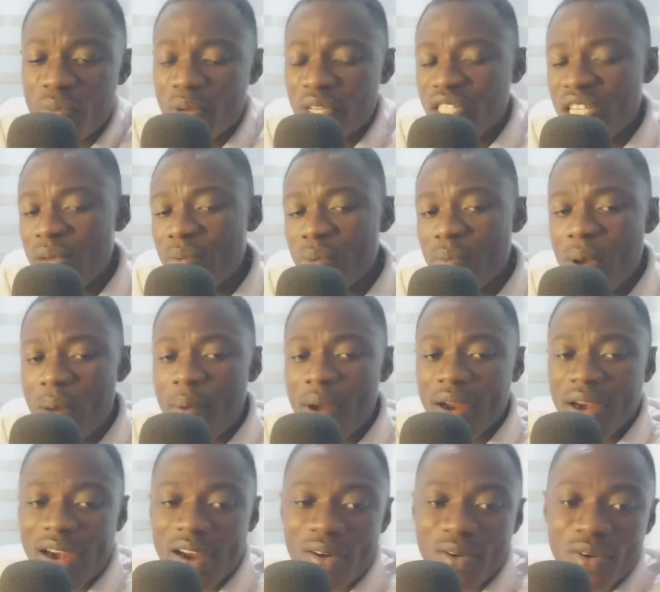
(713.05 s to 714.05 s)
if you share with
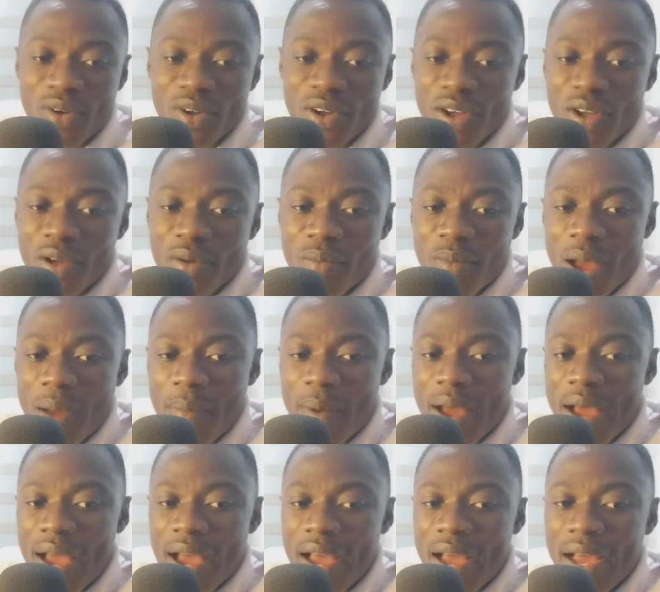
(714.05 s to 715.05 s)
Mama Crown. Bye
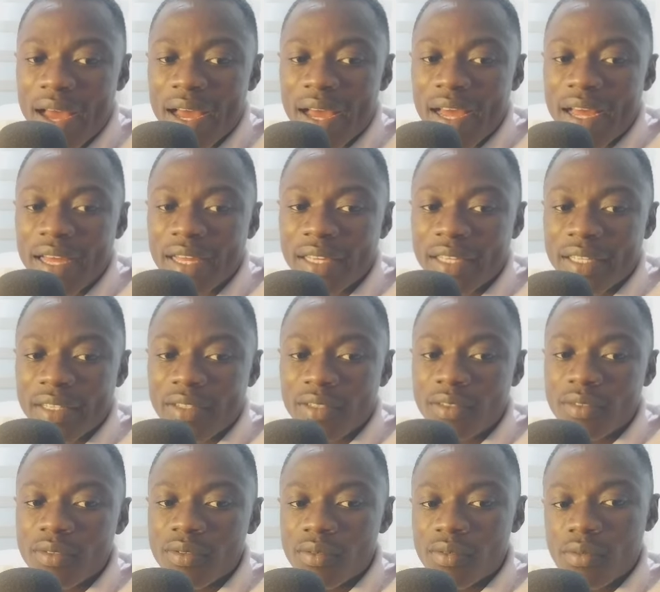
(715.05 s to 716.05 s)
bye.